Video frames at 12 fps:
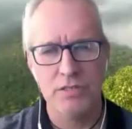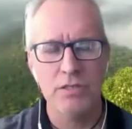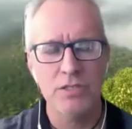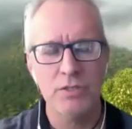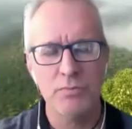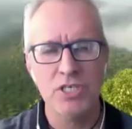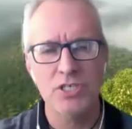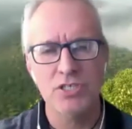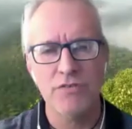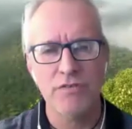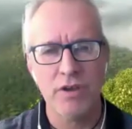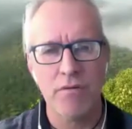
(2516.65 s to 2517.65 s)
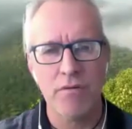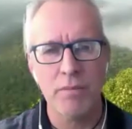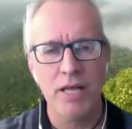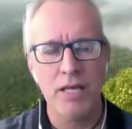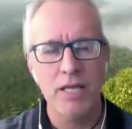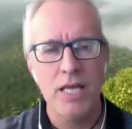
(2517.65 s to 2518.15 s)
species of
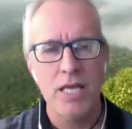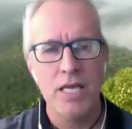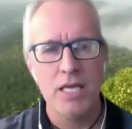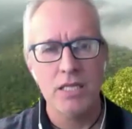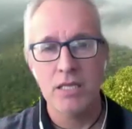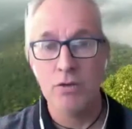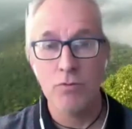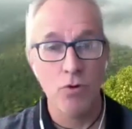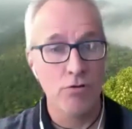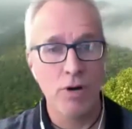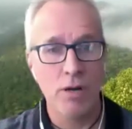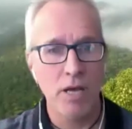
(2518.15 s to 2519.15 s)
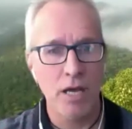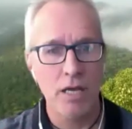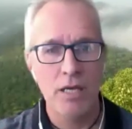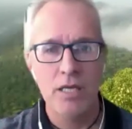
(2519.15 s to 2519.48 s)
carapa in Iwokrama,